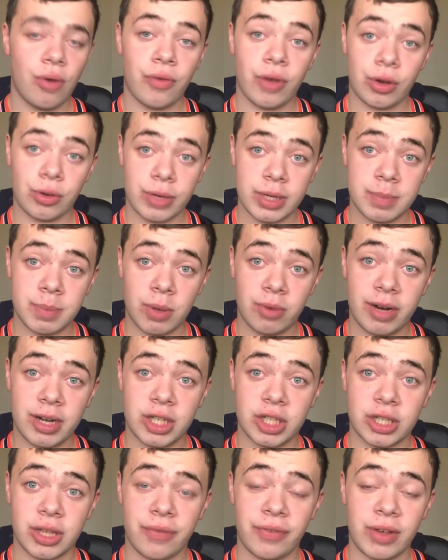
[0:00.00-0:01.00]
Although Queen's Park
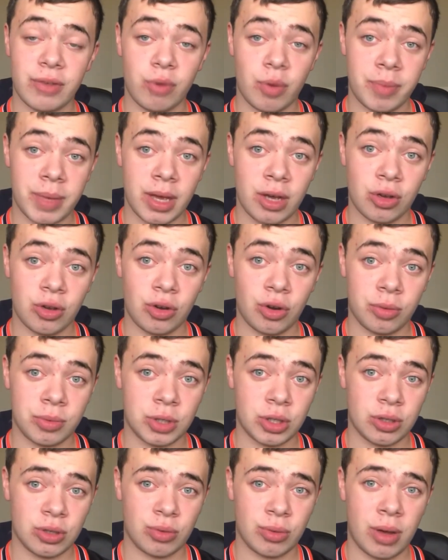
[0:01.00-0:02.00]
Rangers, I think, will be a good
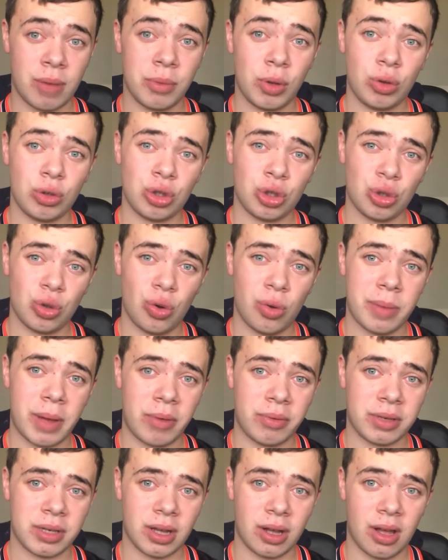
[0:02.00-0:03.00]
option as well. I'm not sure
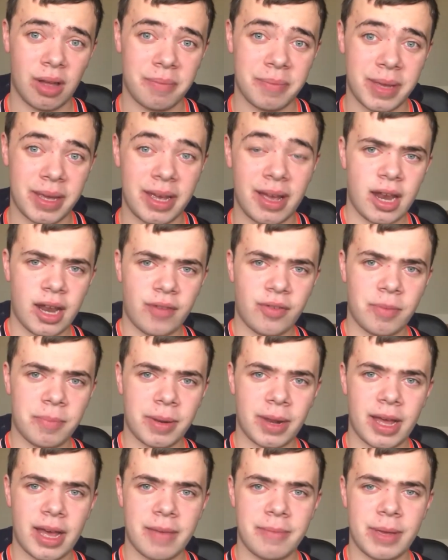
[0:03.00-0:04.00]
about Derby. Another
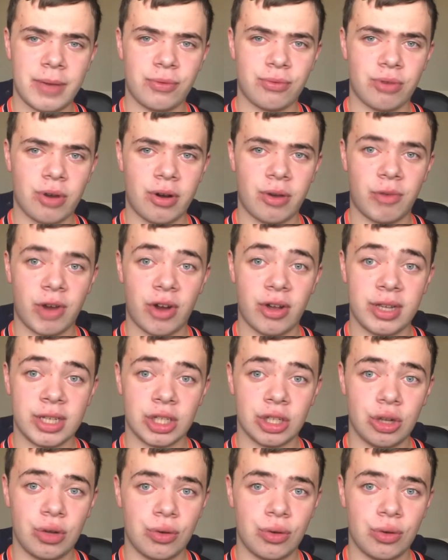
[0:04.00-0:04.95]
player being thrown about is